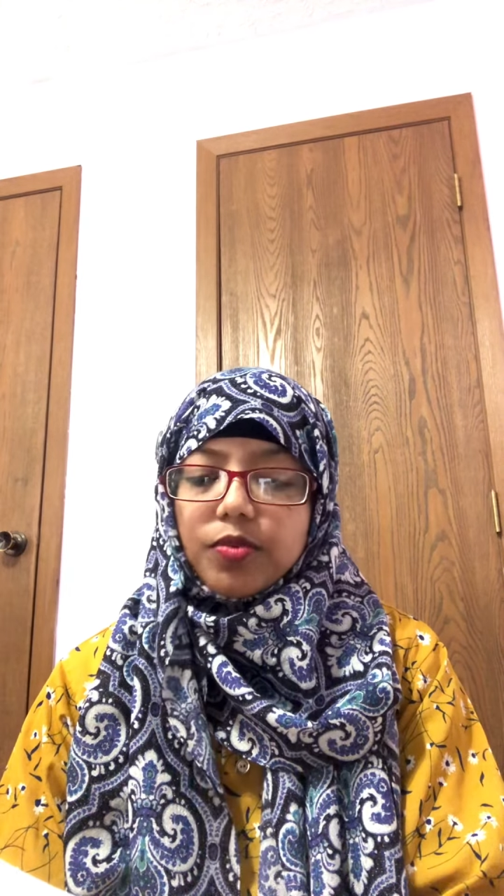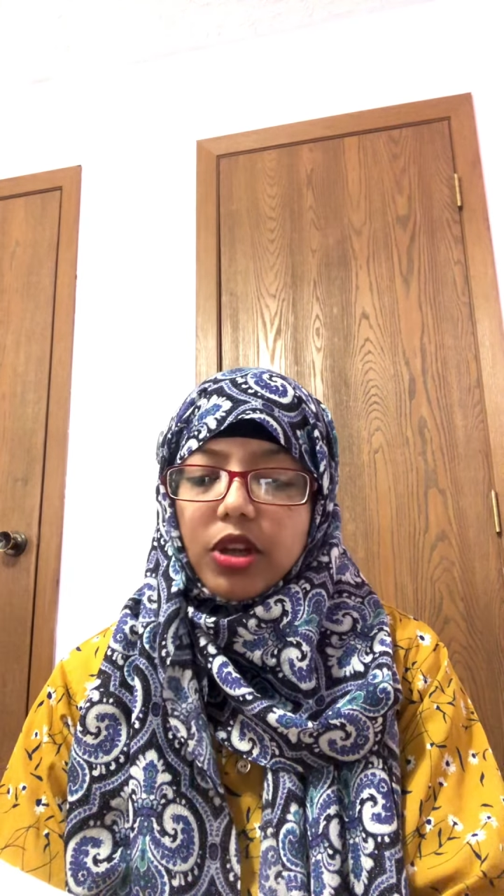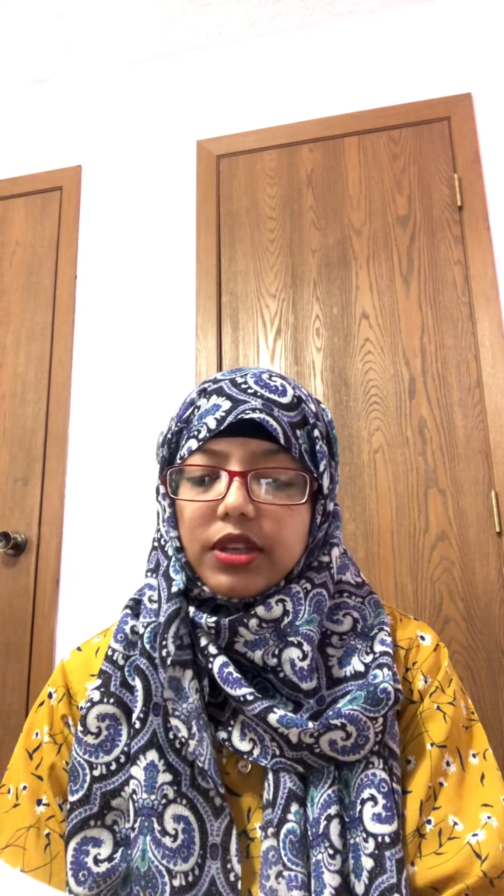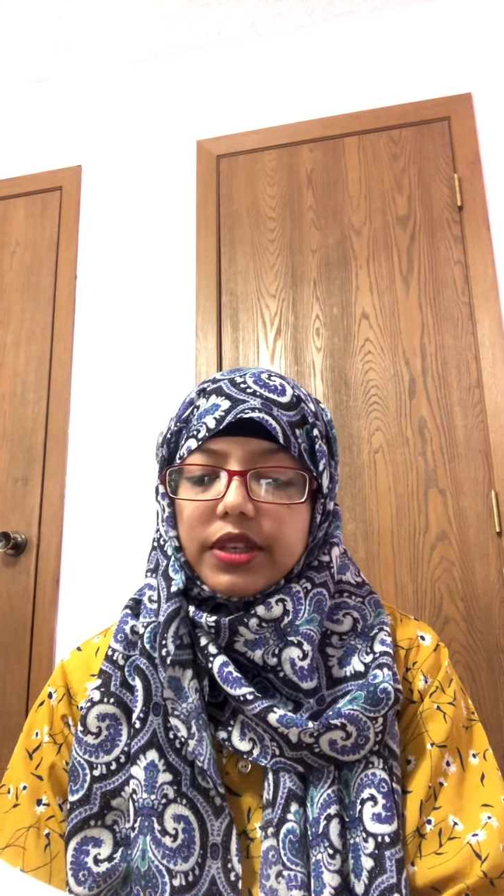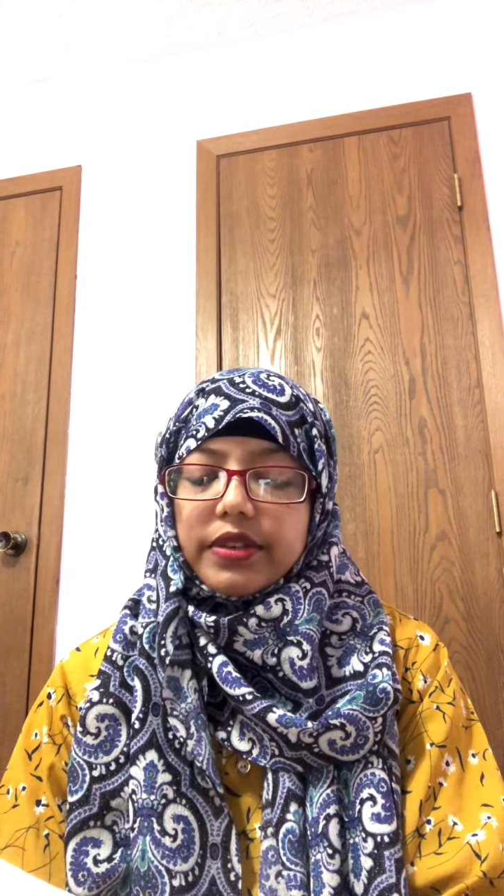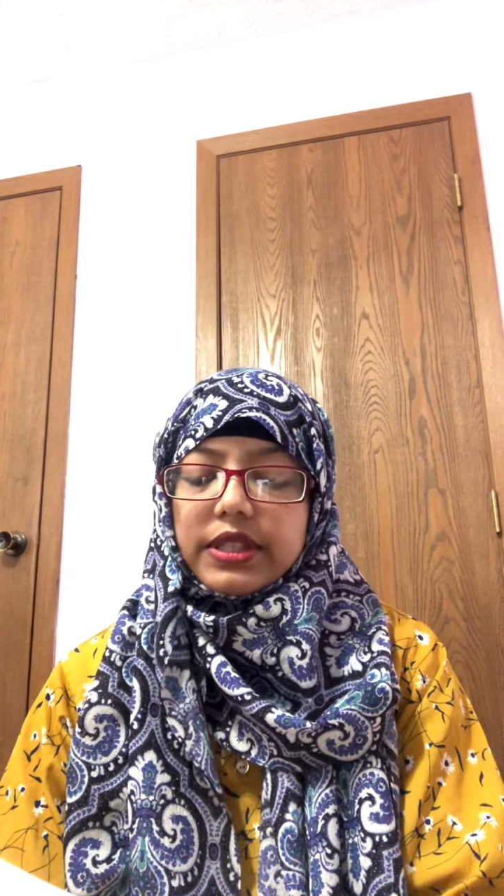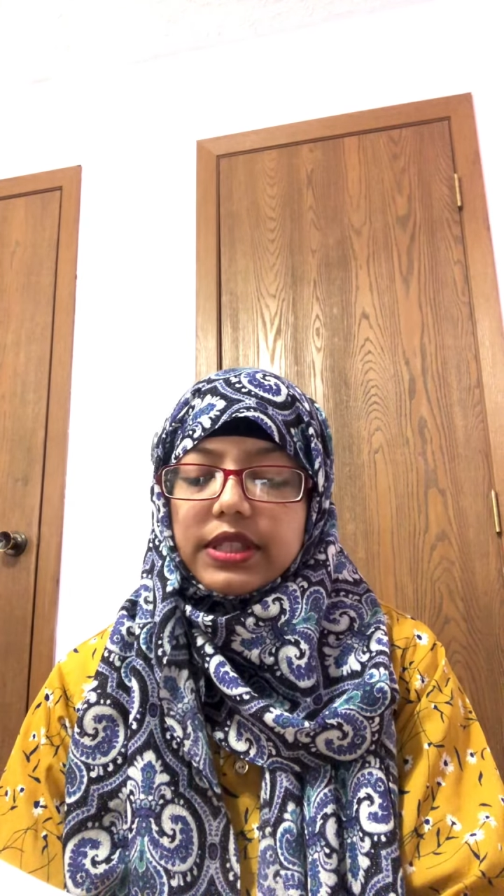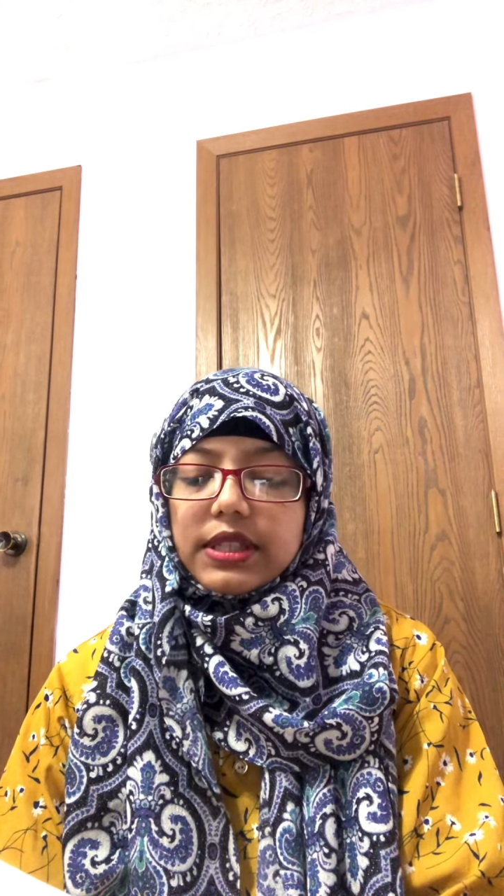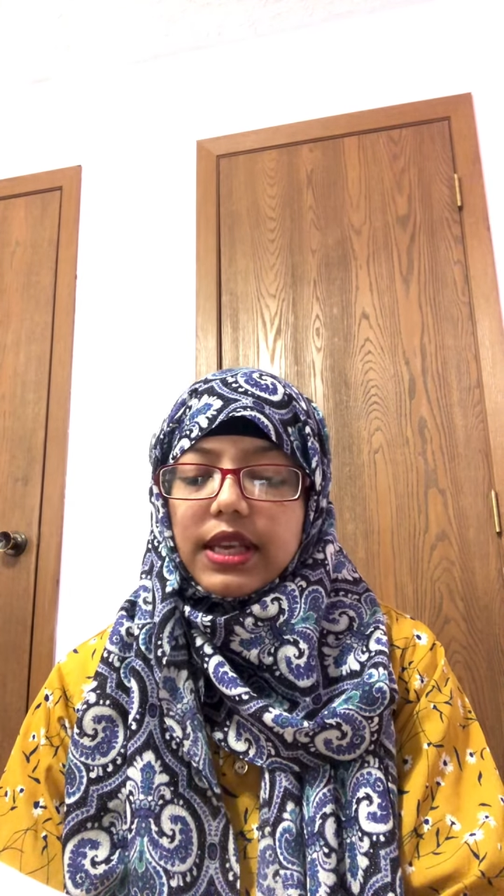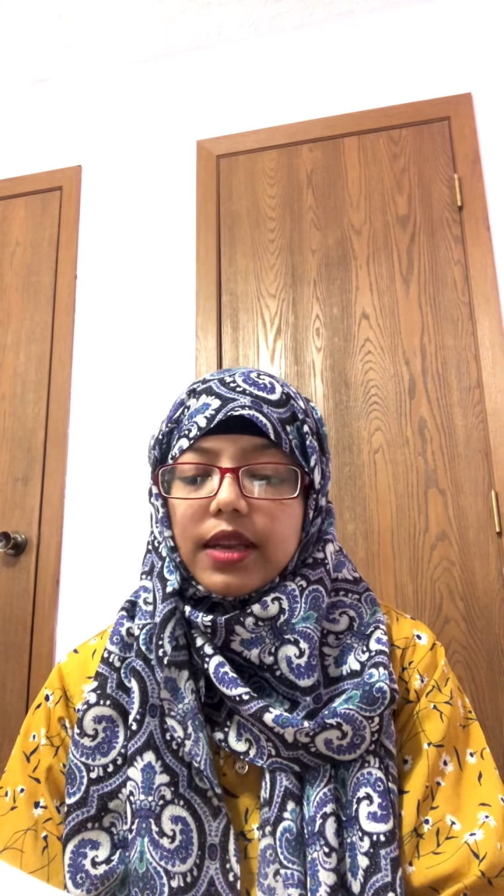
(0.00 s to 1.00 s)

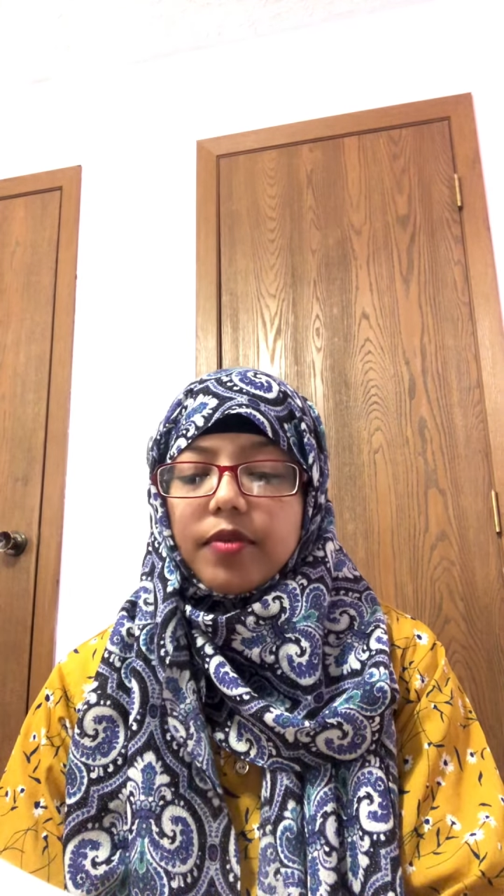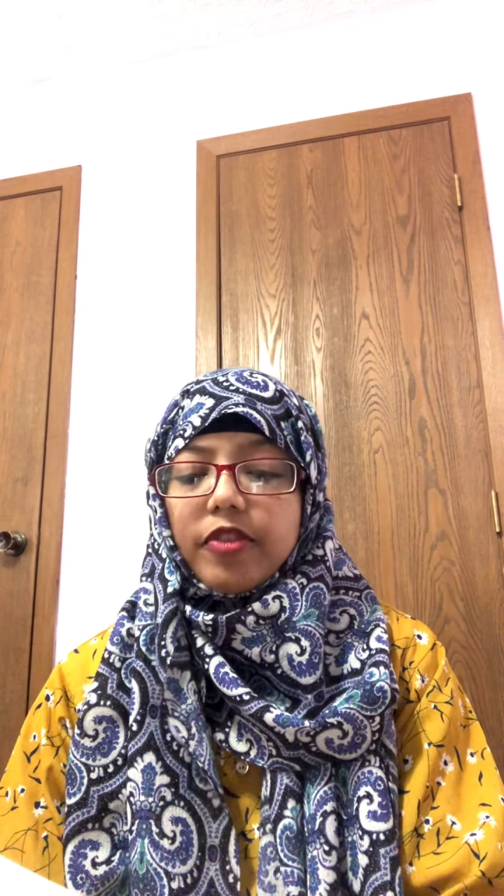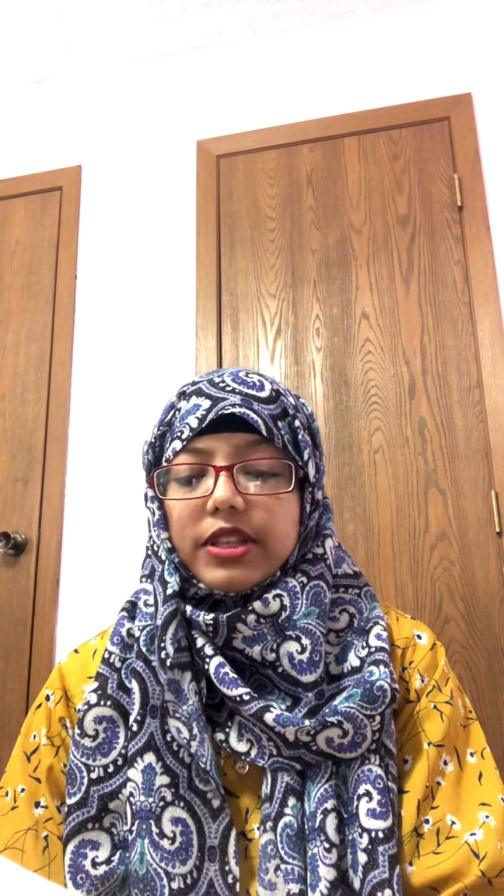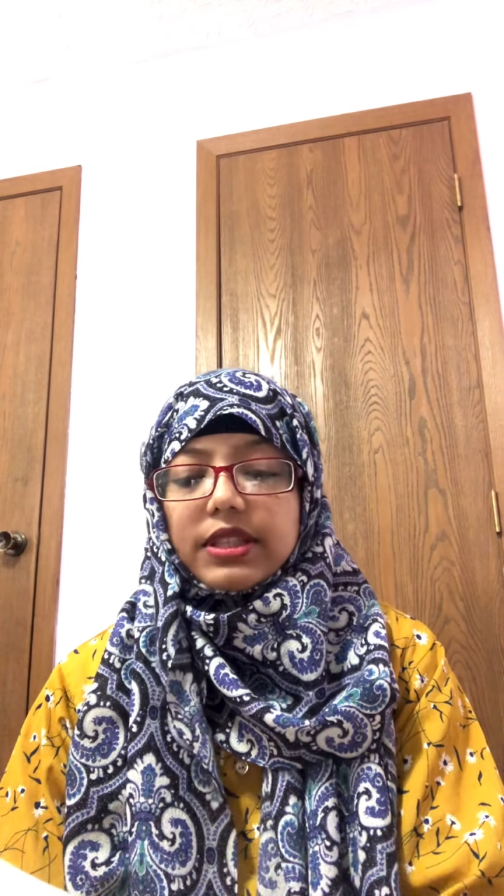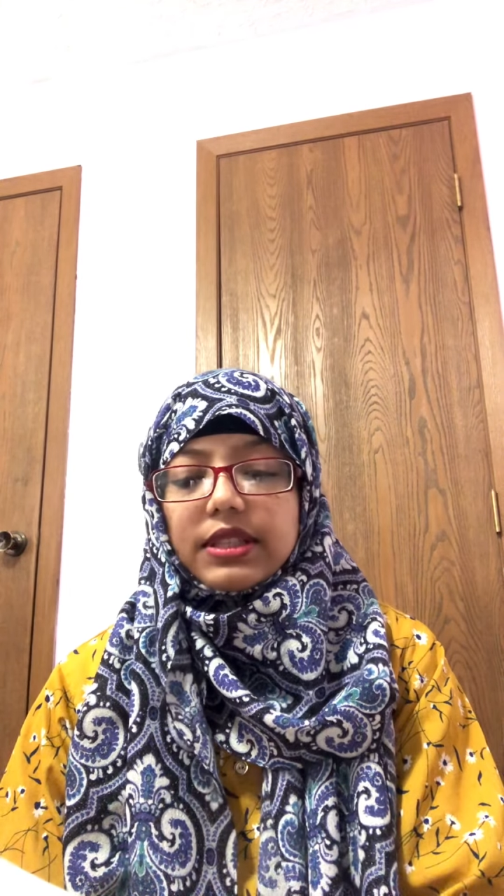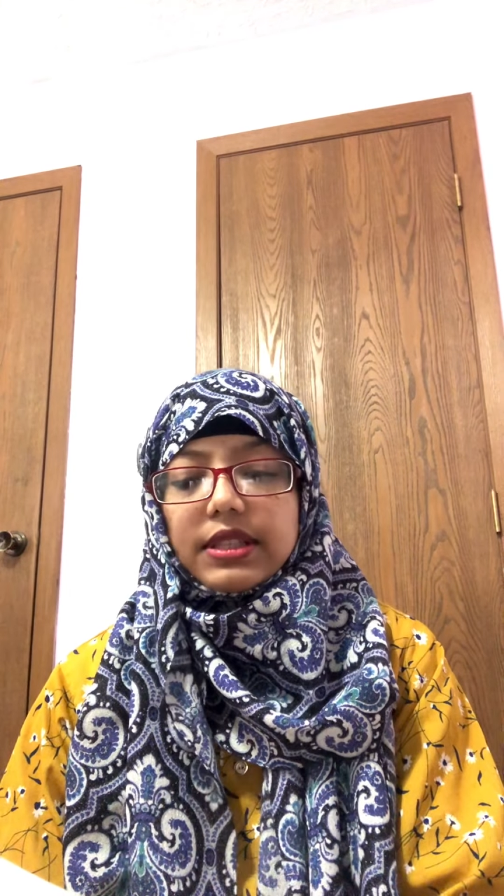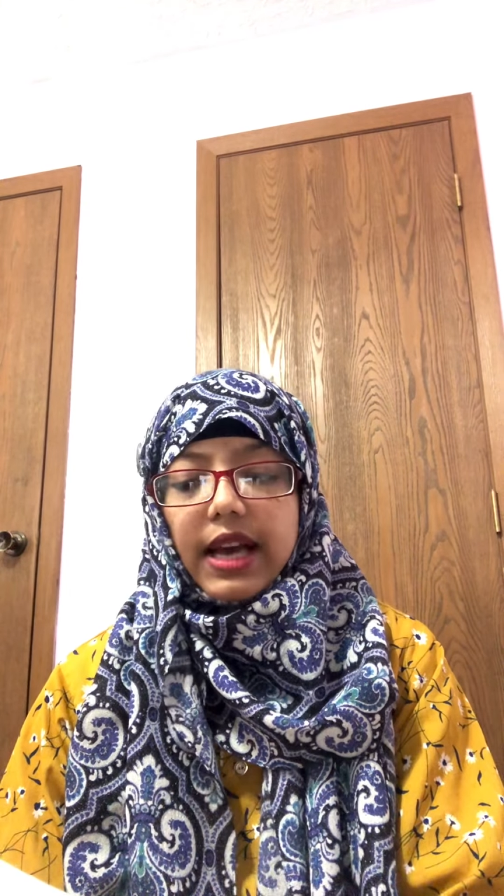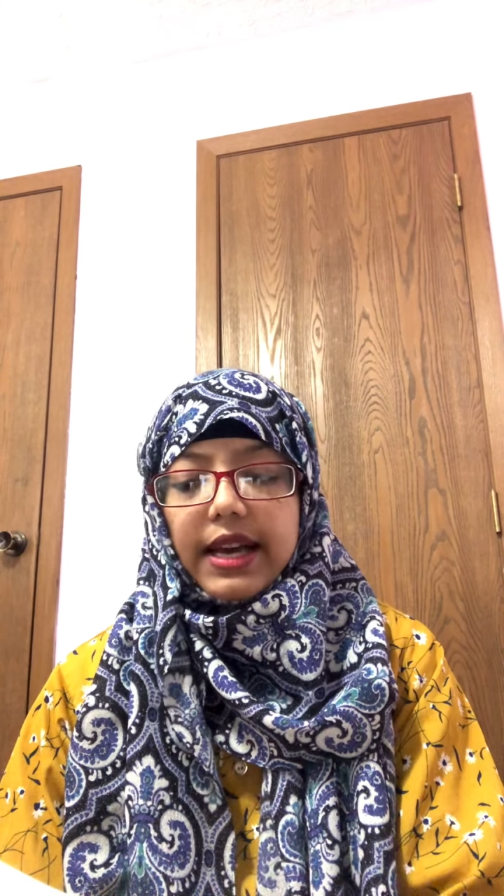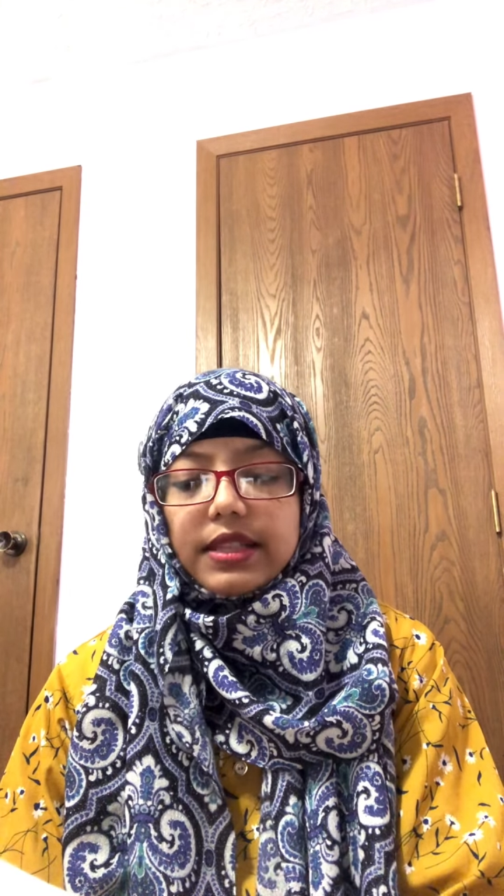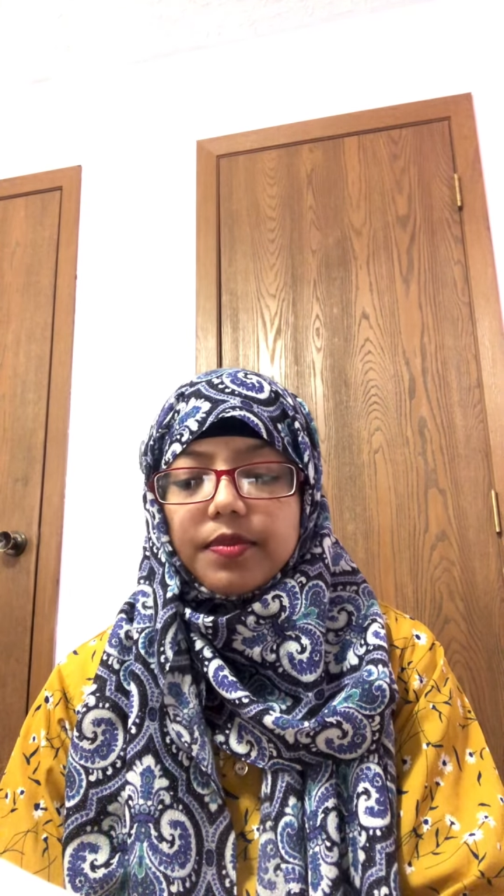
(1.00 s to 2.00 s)
decreases in vessel
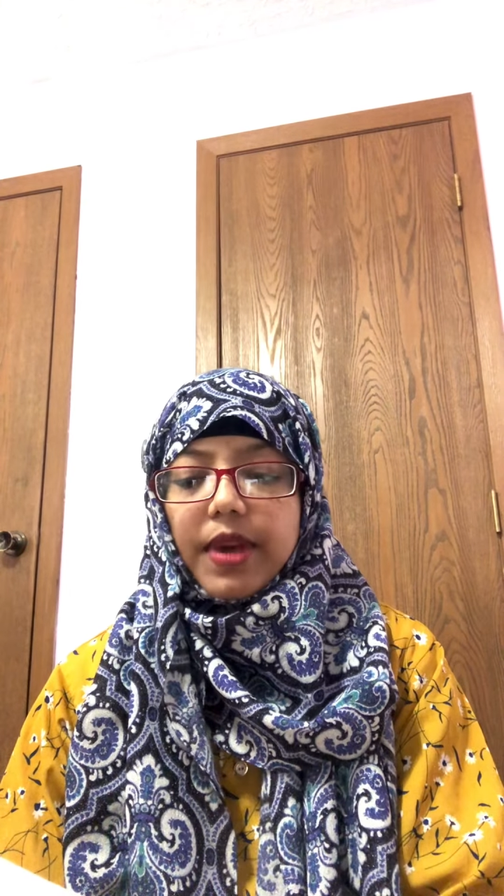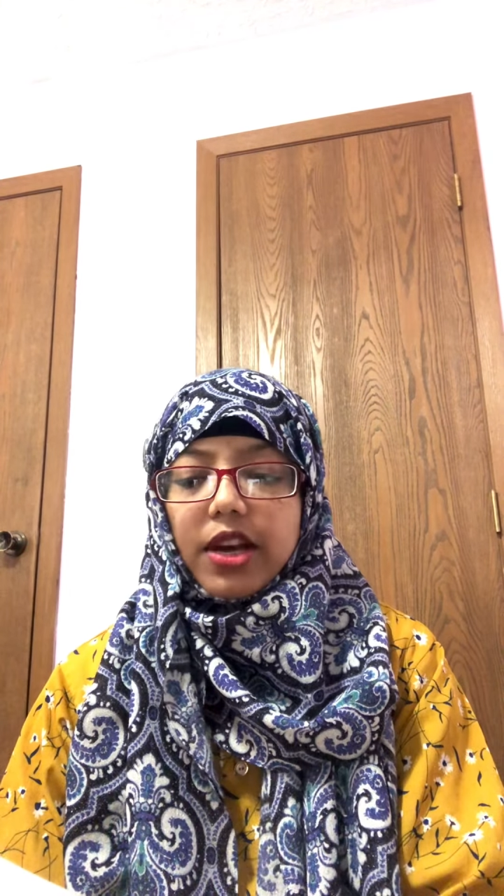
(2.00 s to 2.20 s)
size may